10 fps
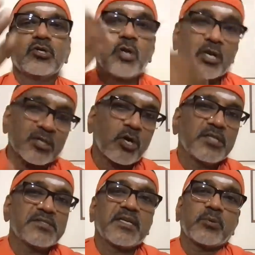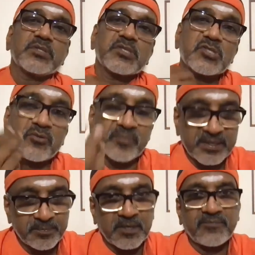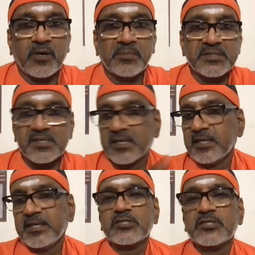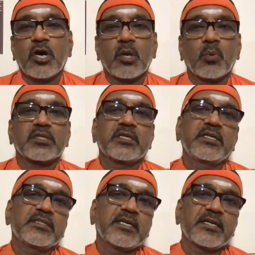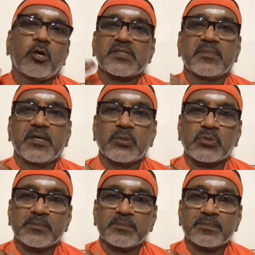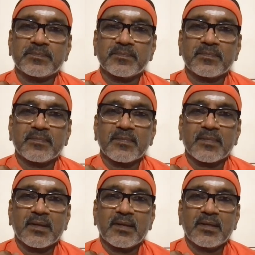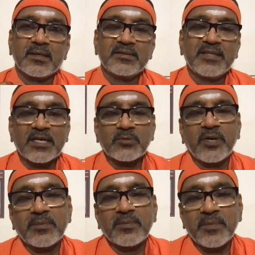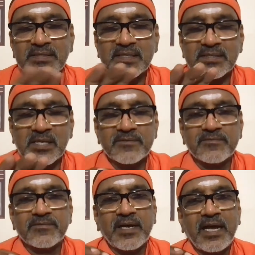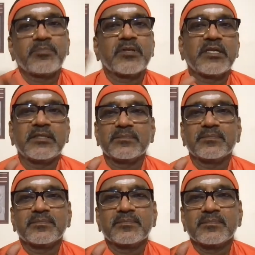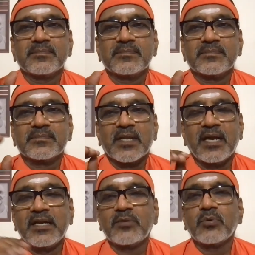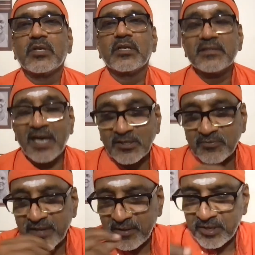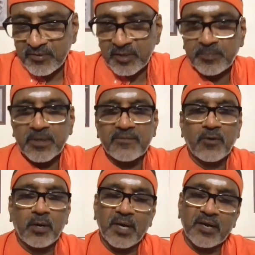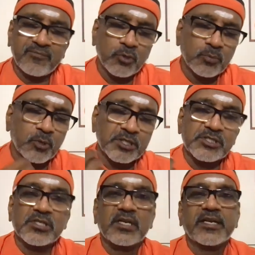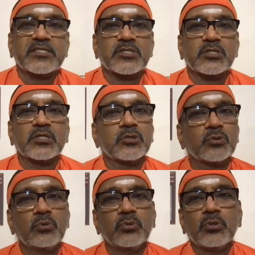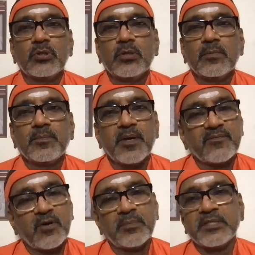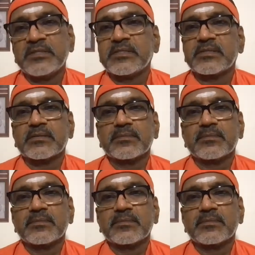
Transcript: or the consequences of my performance is all what the Gita talks about. That way it makes us live happily. And it will, that way when we perform, our full potential gets into performance.